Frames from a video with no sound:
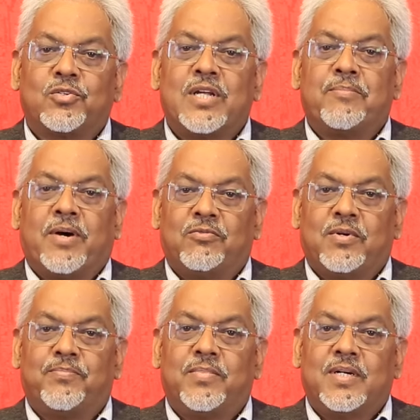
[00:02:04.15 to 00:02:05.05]
to Nepal
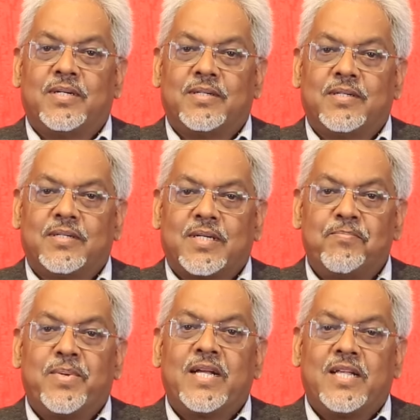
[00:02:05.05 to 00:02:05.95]
were
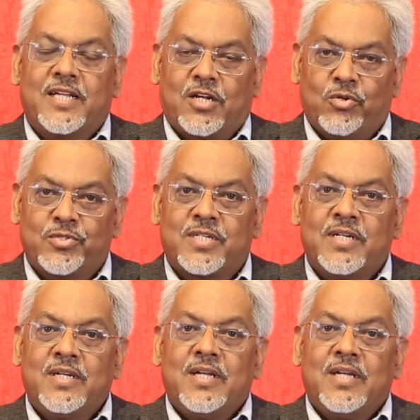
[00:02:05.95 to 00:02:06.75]
completely closed,